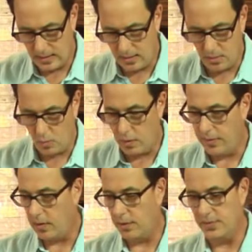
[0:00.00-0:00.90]
I don't know where
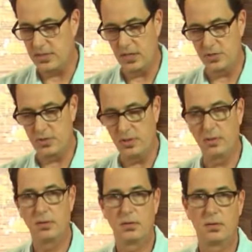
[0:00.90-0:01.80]
they are in this country.
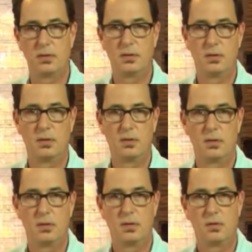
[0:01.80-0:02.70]
You know,
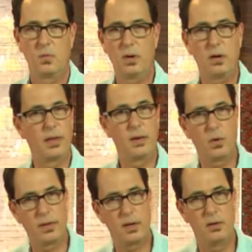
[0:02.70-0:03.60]
where are they?
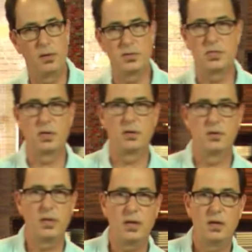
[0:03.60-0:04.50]
Where do they do this here?
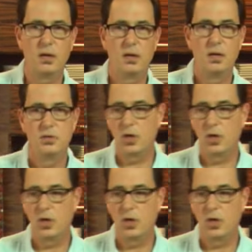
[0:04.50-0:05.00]
Taco Bell.